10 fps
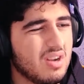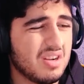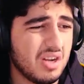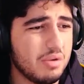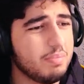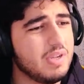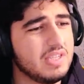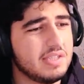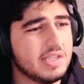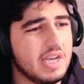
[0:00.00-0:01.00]
Come,
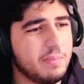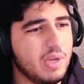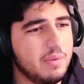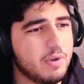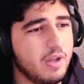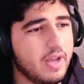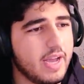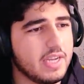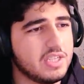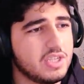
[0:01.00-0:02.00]
please, game
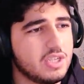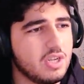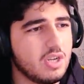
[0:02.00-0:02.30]
NimaHak.